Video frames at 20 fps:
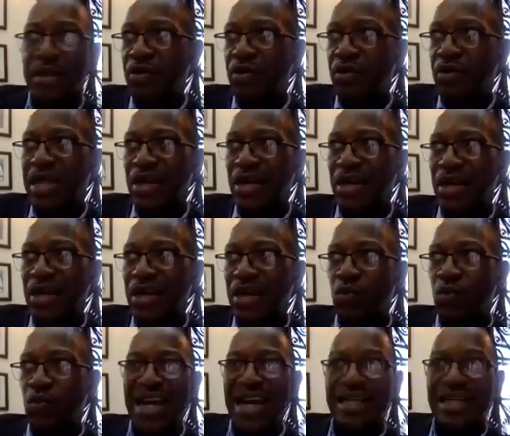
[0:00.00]
you know, that
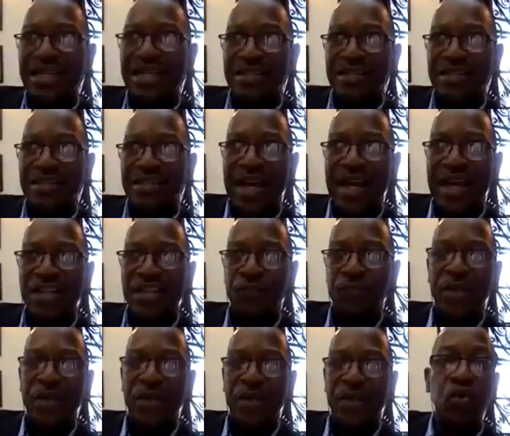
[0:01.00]
we can
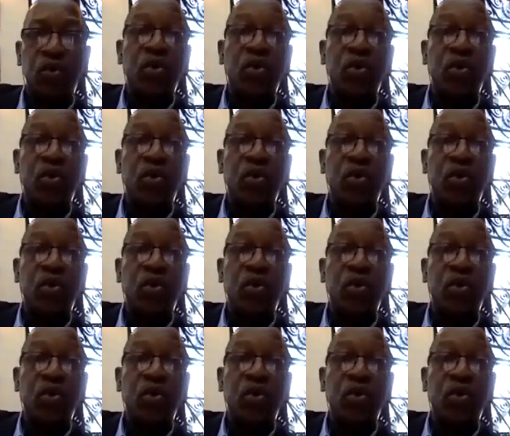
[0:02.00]
identify as being